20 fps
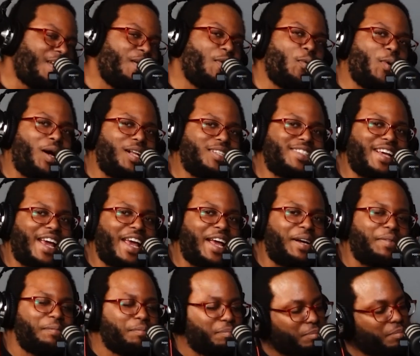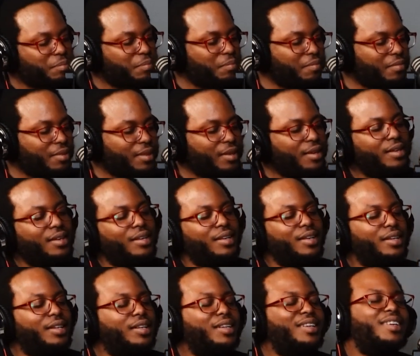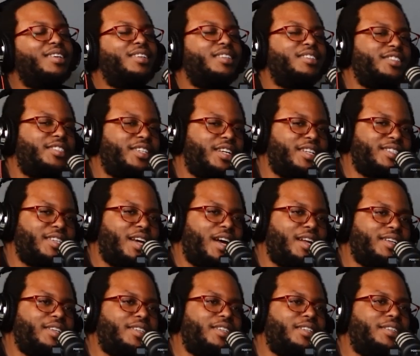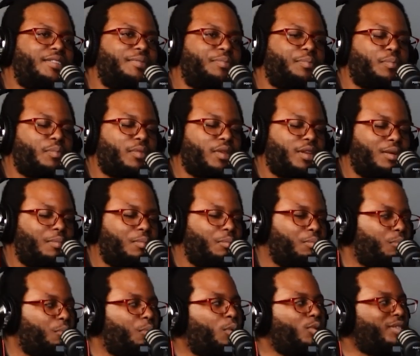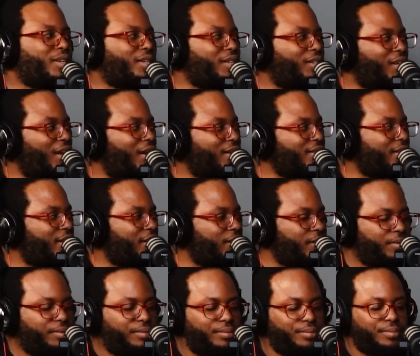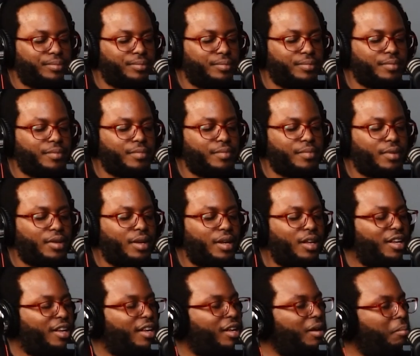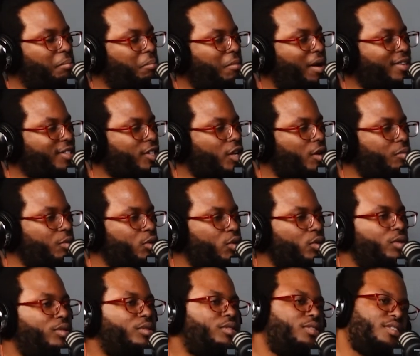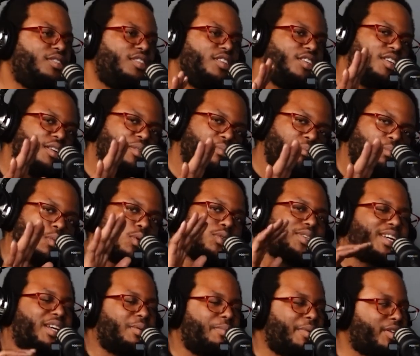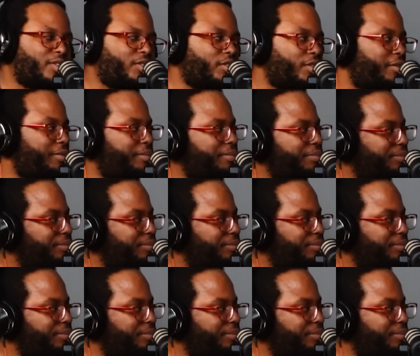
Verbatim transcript: Well, damn. Gin and tonic looks like a cocktail. Moscow Mule looks like a mixer.